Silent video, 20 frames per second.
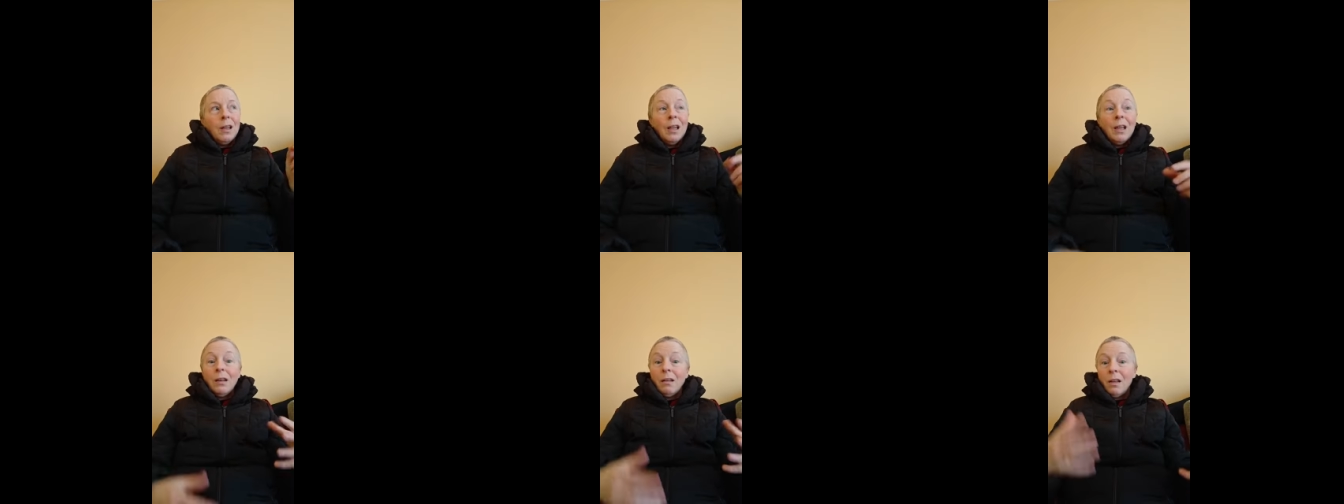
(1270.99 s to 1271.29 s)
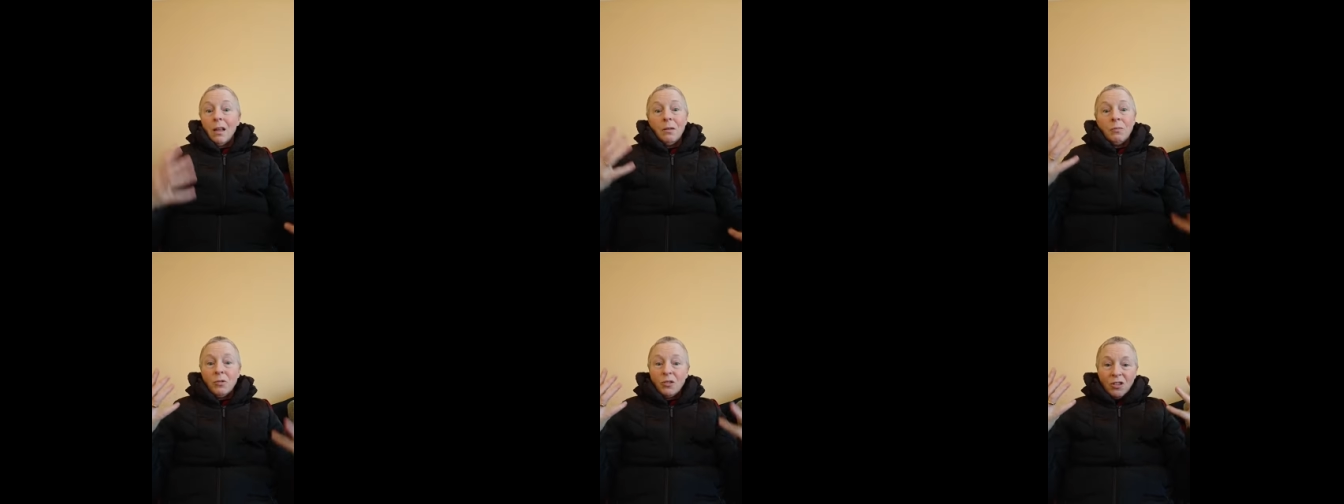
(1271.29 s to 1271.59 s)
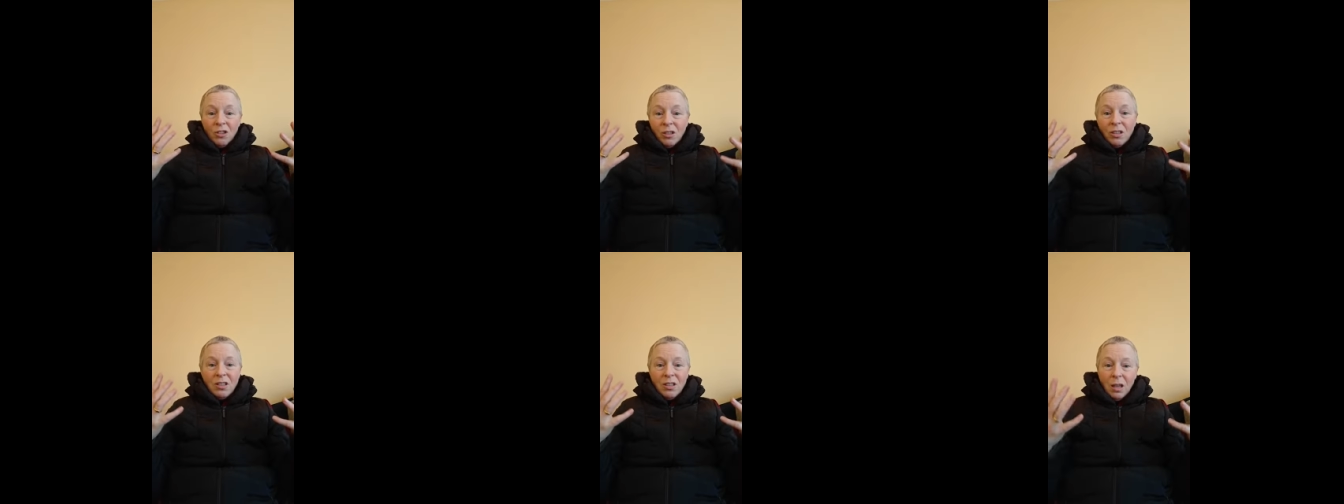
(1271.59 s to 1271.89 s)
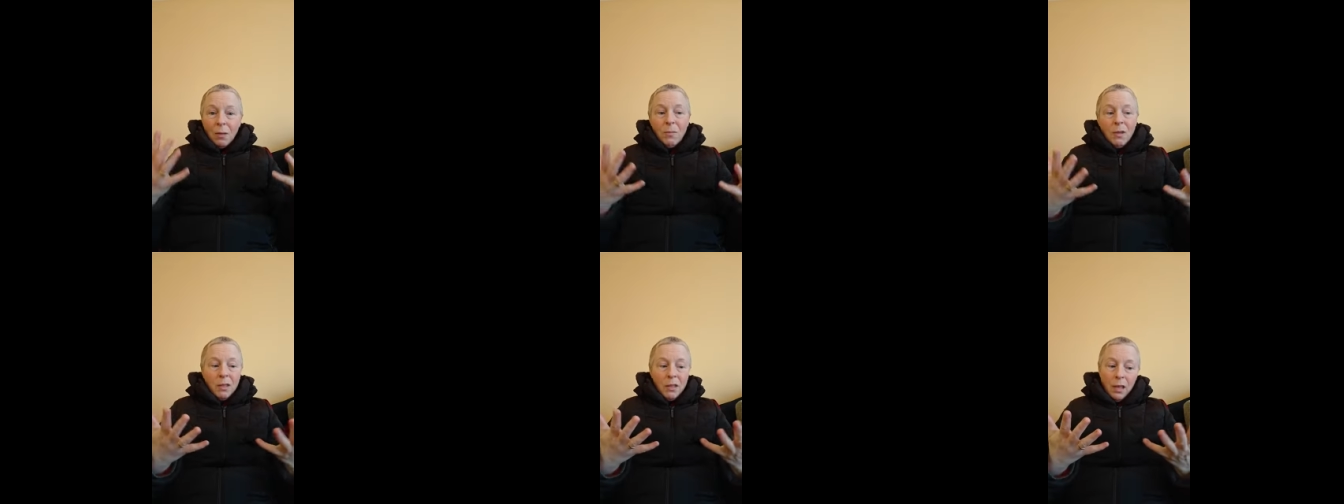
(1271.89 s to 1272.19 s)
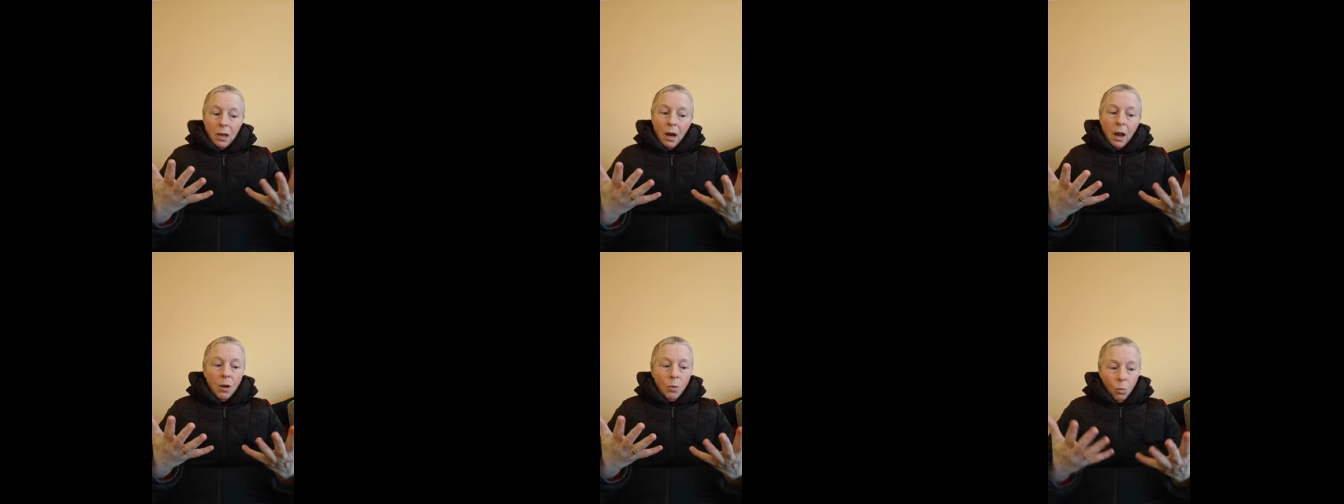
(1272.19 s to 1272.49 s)
And it was just something
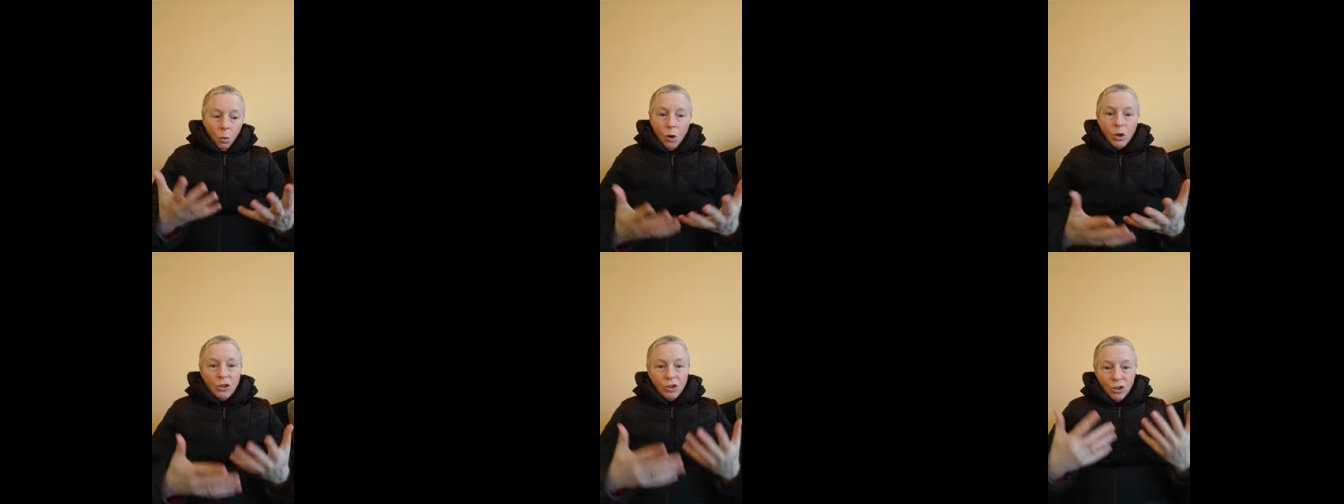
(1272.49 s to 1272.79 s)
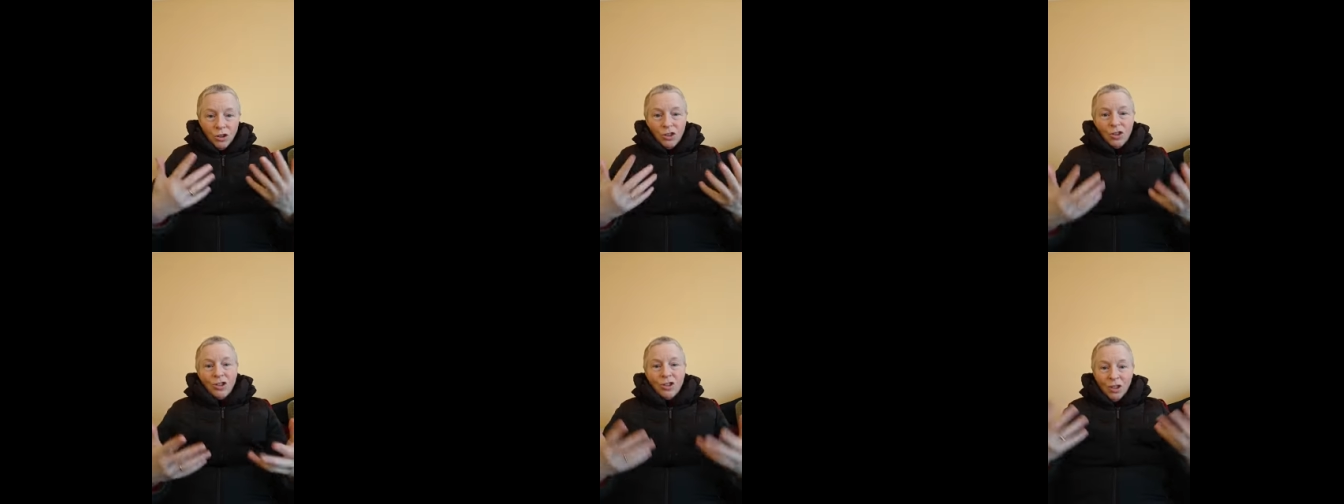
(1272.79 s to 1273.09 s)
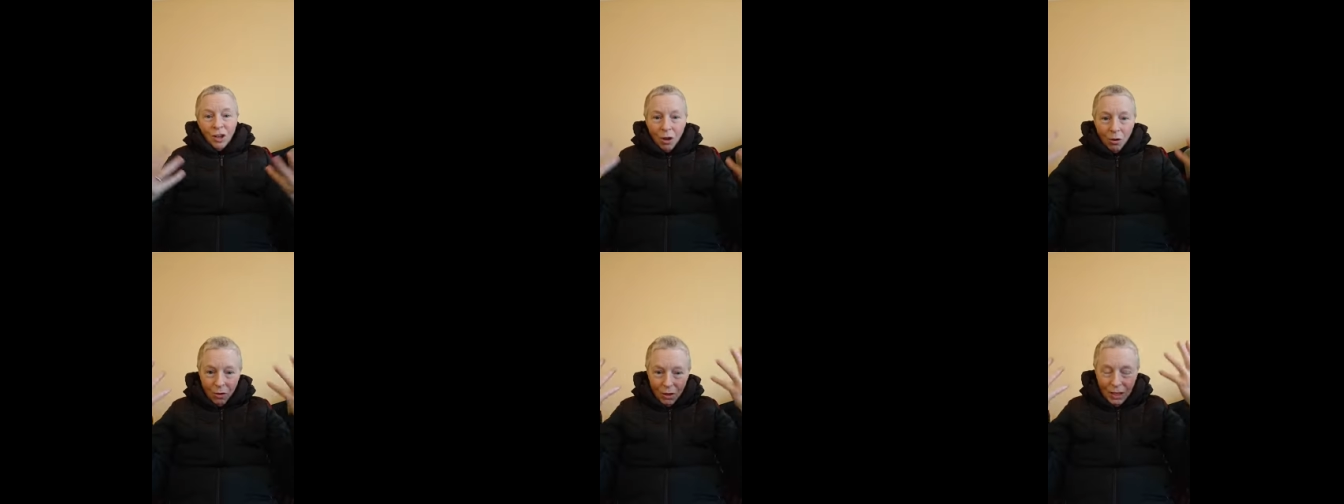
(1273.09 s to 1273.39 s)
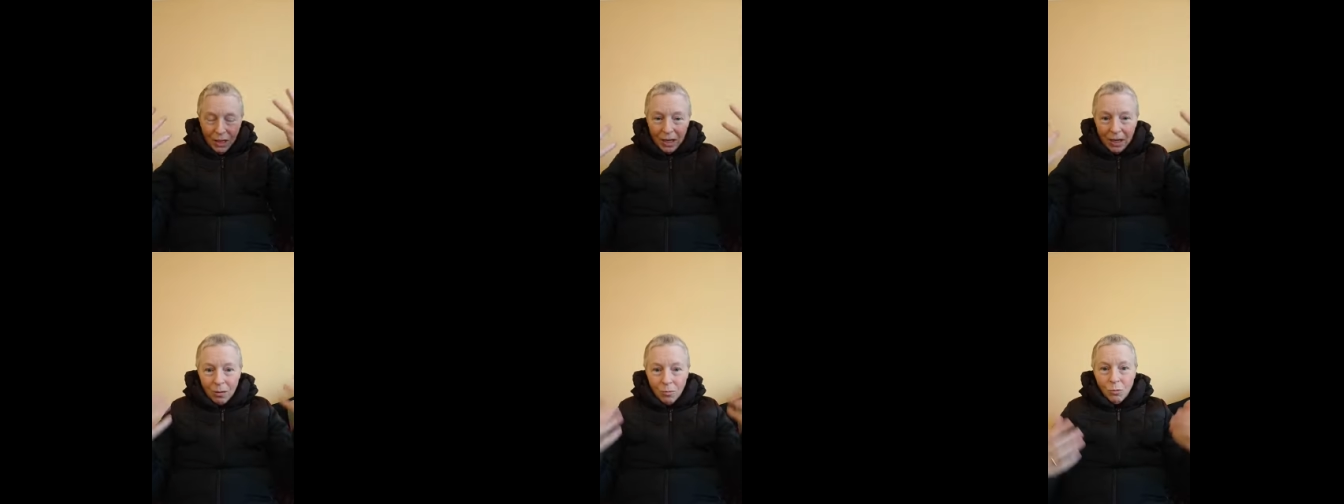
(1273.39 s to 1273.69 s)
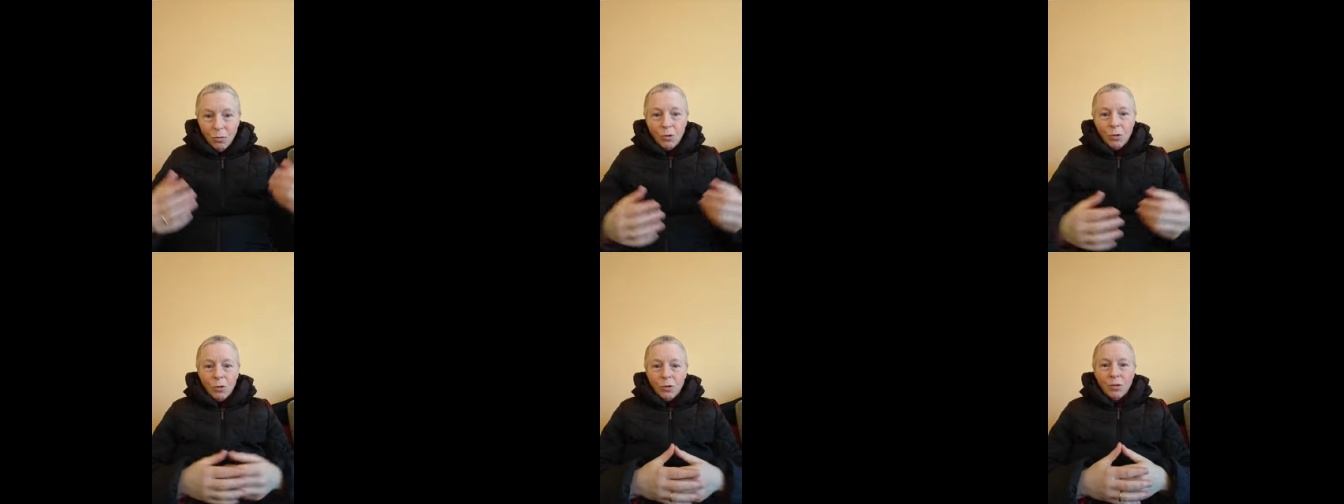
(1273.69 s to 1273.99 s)
that I watched slowly get
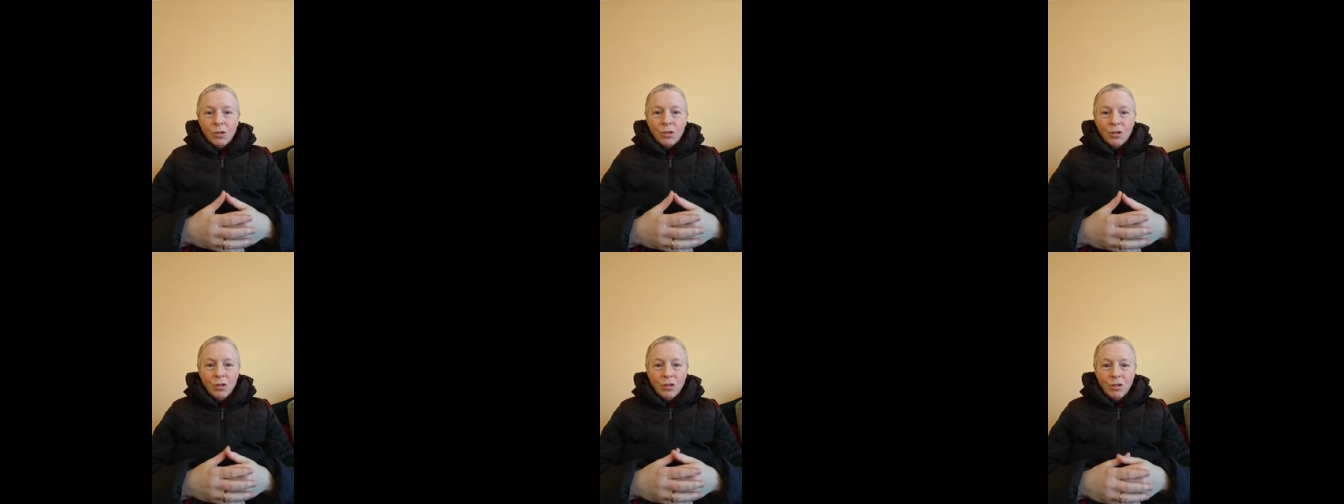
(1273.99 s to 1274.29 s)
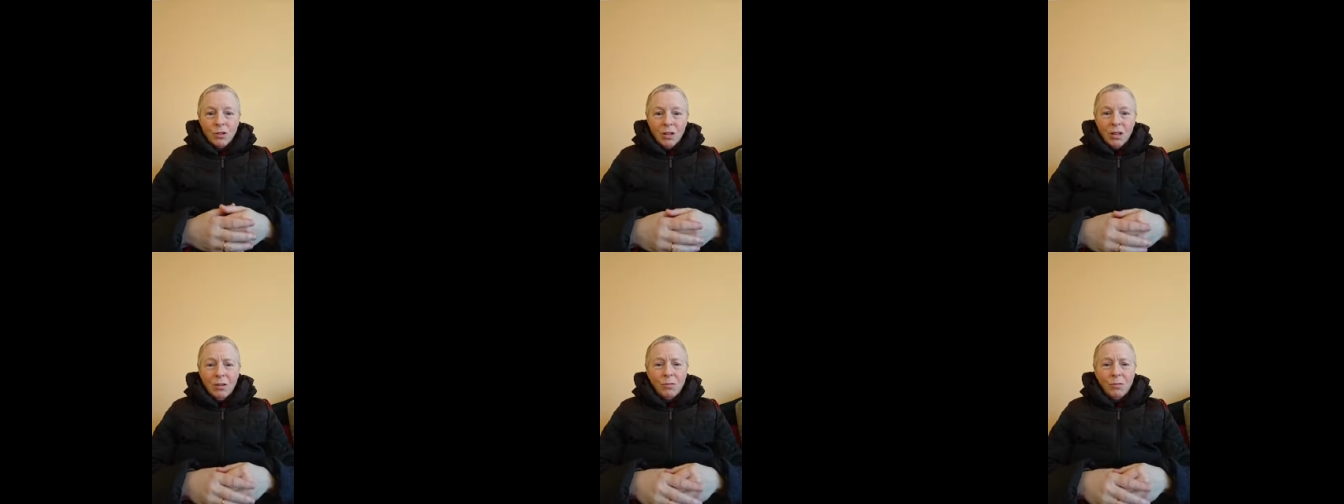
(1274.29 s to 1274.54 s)
worse,